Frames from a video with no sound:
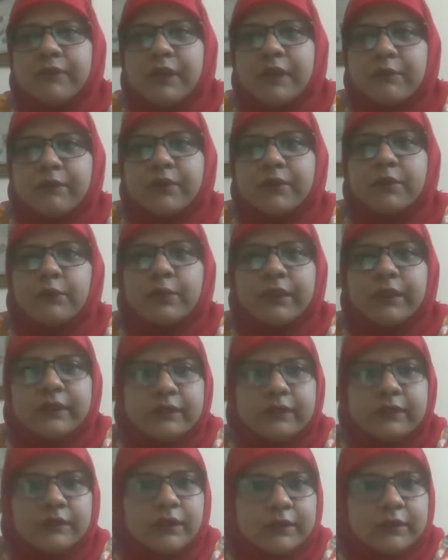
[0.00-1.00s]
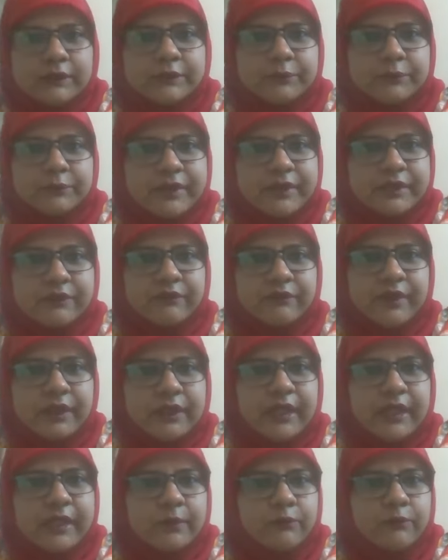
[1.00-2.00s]
paper within a
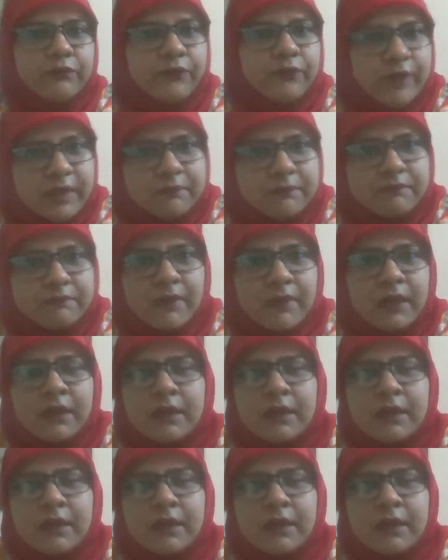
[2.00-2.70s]
specific time frame.